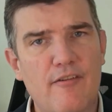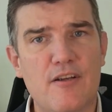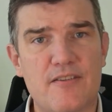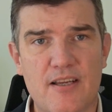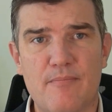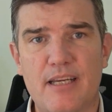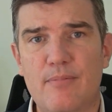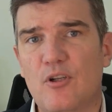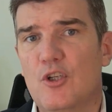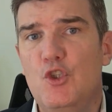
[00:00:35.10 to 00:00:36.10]
I've heard some
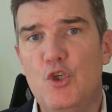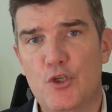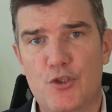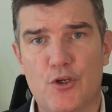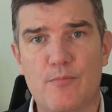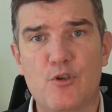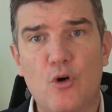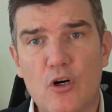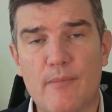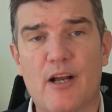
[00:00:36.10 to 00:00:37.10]
people on YouTube
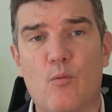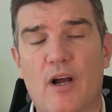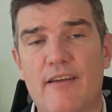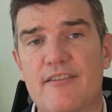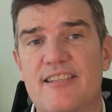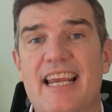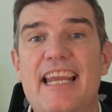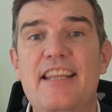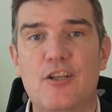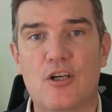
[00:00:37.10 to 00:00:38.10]
talk about waivers
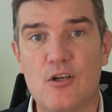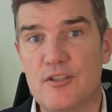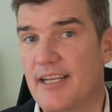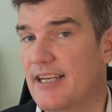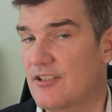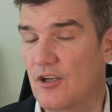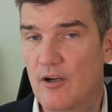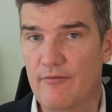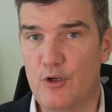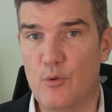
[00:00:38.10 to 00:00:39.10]
in the context
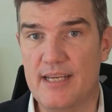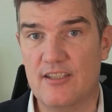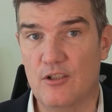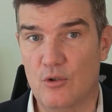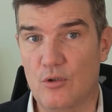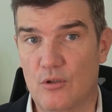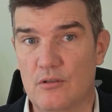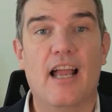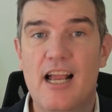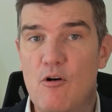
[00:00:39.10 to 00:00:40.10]
of US law.
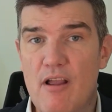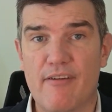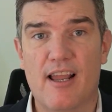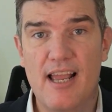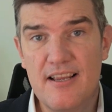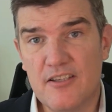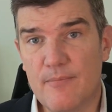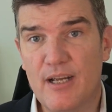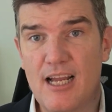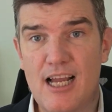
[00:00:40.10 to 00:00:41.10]
However, as the
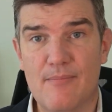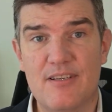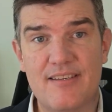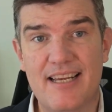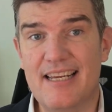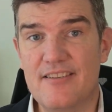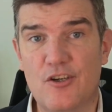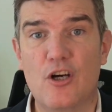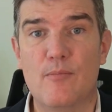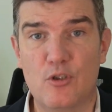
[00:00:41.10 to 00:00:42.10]
Bahamas is a
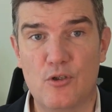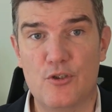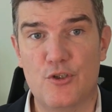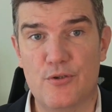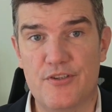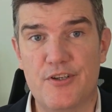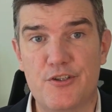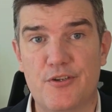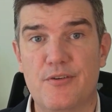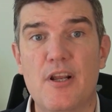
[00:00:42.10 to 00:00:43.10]
common law
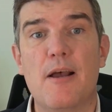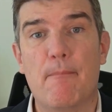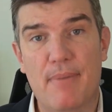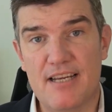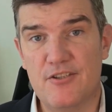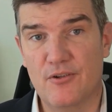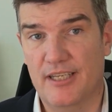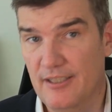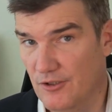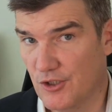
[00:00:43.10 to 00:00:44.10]
jurisdiction based on
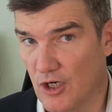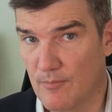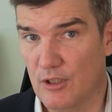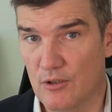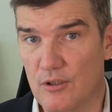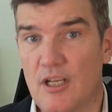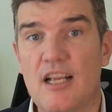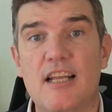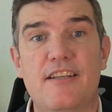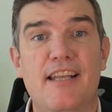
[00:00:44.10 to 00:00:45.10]
English common law,
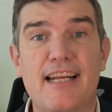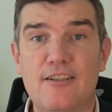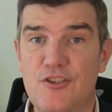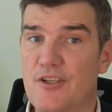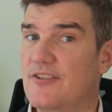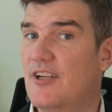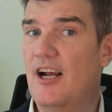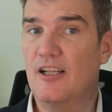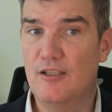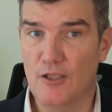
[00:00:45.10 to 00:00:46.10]
negligence
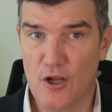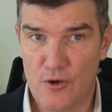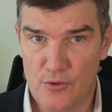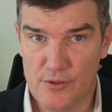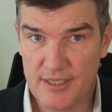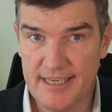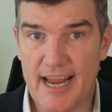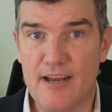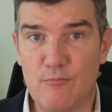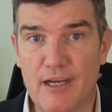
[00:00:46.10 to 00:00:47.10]
alone
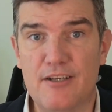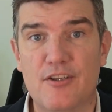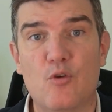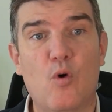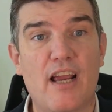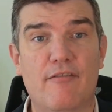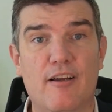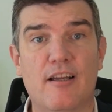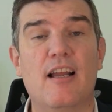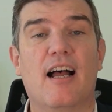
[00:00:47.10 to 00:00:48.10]
can render the
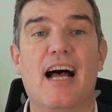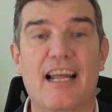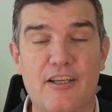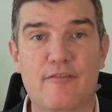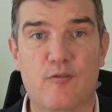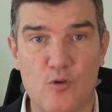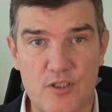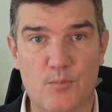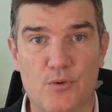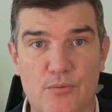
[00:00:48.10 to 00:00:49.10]
waiver
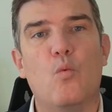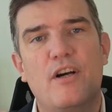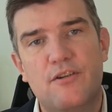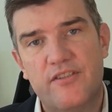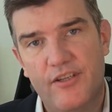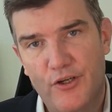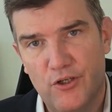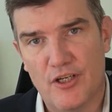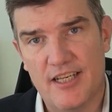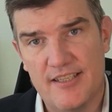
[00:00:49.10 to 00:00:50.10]
unenforceable, whereas the
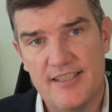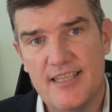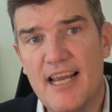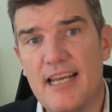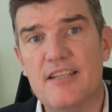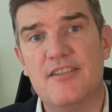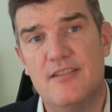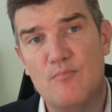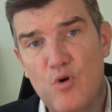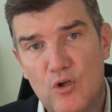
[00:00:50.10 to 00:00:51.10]
United States
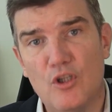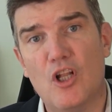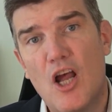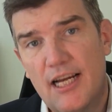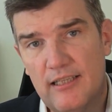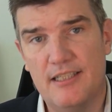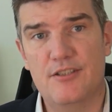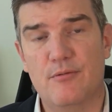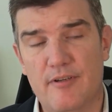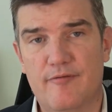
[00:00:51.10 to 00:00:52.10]
is more likely
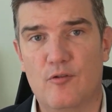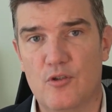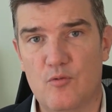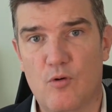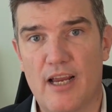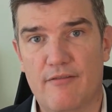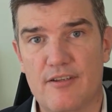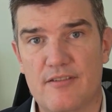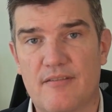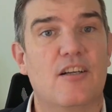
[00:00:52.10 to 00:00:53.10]
to enforce
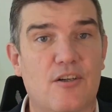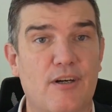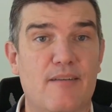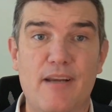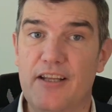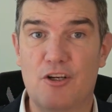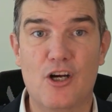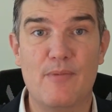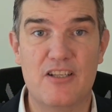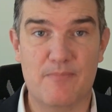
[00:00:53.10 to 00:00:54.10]
waivers. Correct me in the
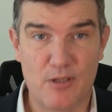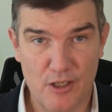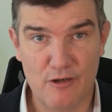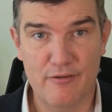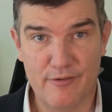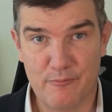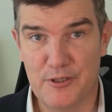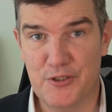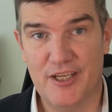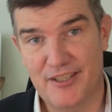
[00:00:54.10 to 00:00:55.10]
comments below if you
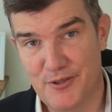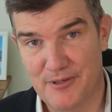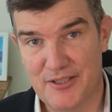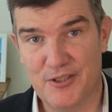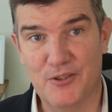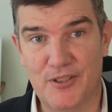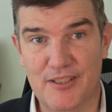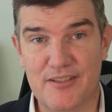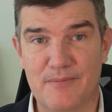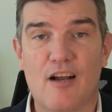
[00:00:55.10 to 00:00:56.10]
wish, any US lawyers.